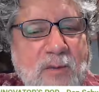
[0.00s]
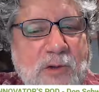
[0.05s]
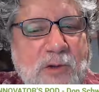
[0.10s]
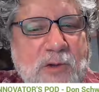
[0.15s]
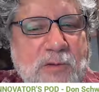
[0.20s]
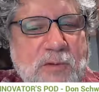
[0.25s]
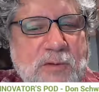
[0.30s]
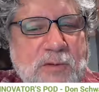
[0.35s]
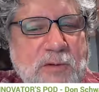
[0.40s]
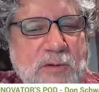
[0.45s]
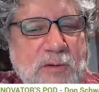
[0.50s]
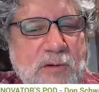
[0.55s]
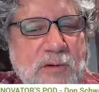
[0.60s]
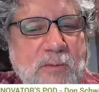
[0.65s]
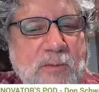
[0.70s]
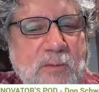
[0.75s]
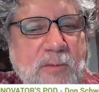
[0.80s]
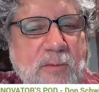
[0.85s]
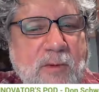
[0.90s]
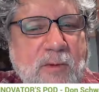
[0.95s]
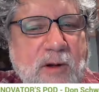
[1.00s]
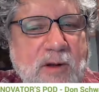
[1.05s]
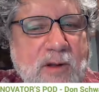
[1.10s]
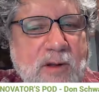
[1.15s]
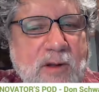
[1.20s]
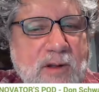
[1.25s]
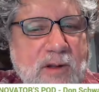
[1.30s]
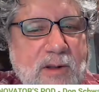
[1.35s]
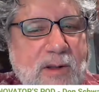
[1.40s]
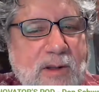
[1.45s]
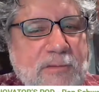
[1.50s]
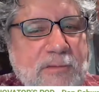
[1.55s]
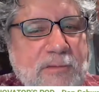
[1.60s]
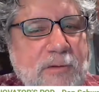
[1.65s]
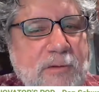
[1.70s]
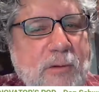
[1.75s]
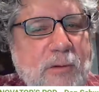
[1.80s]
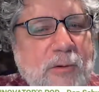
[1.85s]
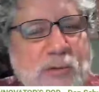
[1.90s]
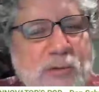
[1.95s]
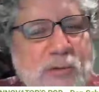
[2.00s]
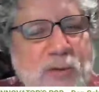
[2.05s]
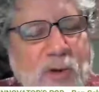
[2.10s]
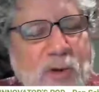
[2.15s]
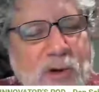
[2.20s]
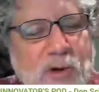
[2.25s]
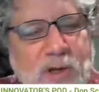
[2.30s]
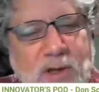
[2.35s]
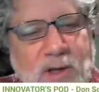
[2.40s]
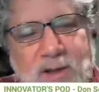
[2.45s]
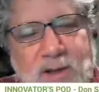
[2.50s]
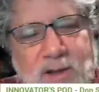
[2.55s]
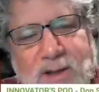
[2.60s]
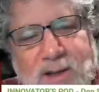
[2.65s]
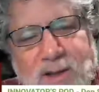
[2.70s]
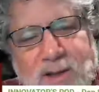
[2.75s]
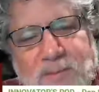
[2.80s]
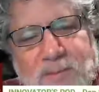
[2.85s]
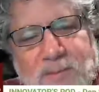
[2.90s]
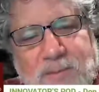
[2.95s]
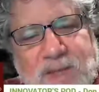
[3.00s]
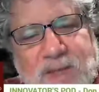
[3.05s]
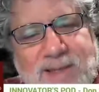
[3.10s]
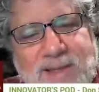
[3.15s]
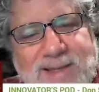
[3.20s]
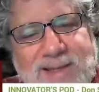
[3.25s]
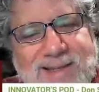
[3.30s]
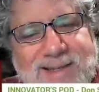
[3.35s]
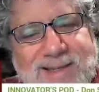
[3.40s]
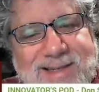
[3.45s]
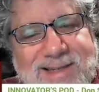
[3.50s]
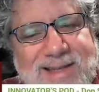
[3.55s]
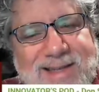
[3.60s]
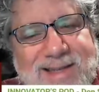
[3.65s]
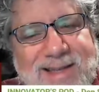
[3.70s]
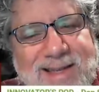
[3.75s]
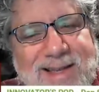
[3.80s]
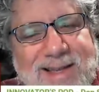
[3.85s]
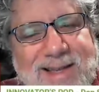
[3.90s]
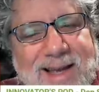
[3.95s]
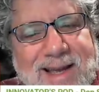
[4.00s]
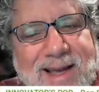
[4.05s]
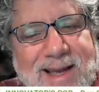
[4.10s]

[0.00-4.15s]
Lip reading: was very influential in marketing at PTC